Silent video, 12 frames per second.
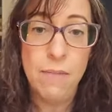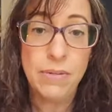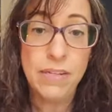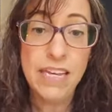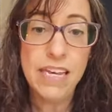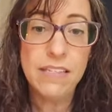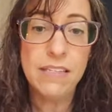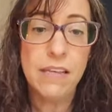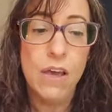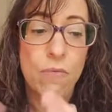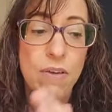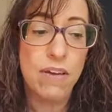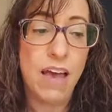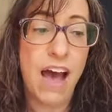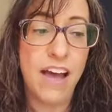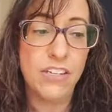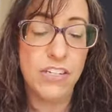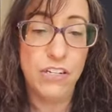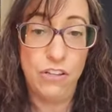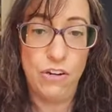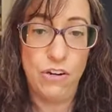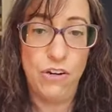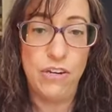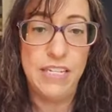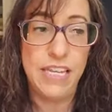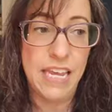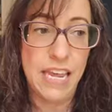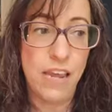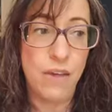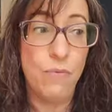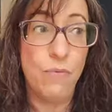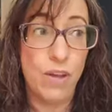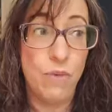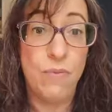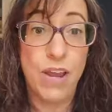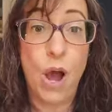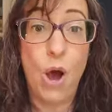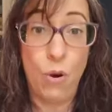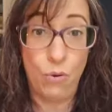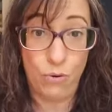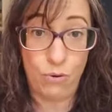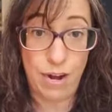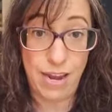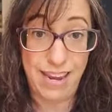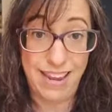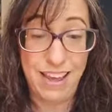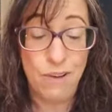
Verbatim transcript: Please, we got to learn to eat when we're hungry.